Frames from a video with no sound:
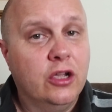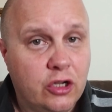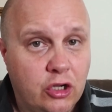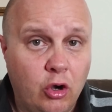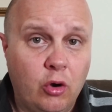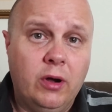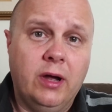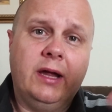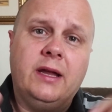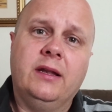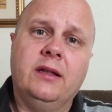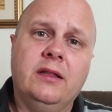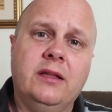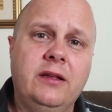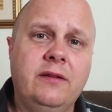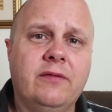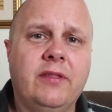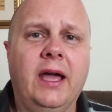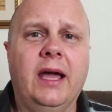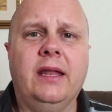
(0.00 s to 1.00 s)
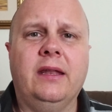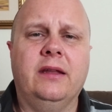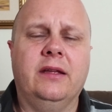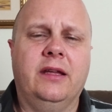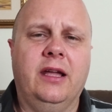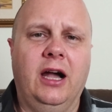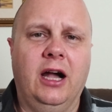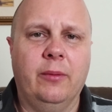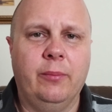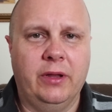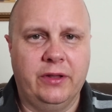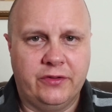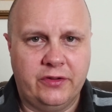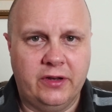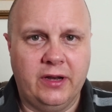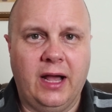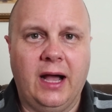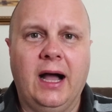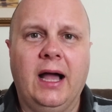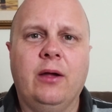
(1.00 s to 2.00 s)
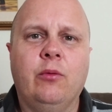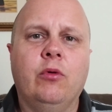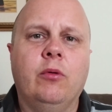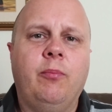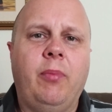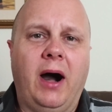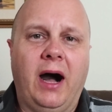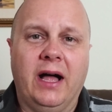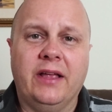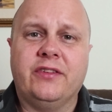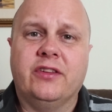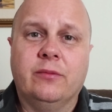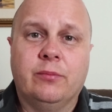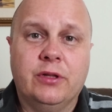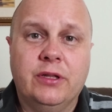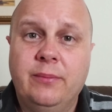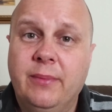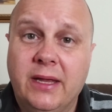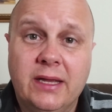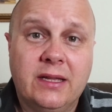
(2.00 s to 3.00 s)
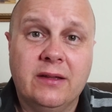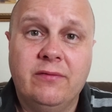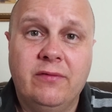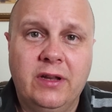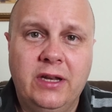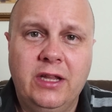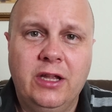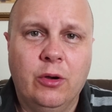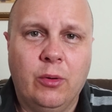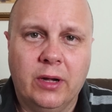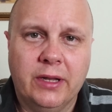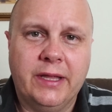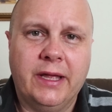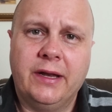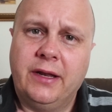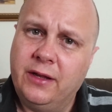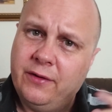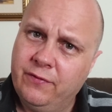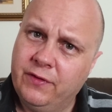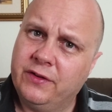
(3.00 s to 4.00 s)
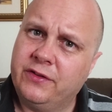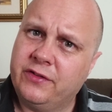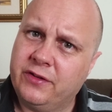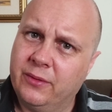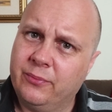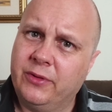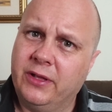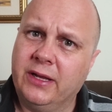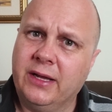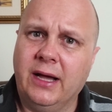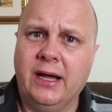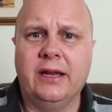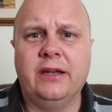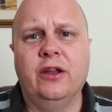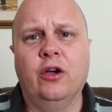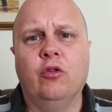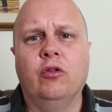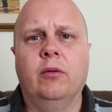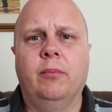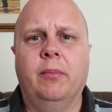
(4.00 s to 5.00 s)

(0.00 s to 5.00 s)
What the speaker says: go ahead and leave that in the comments, and I will possibly make a video on that if it's something I know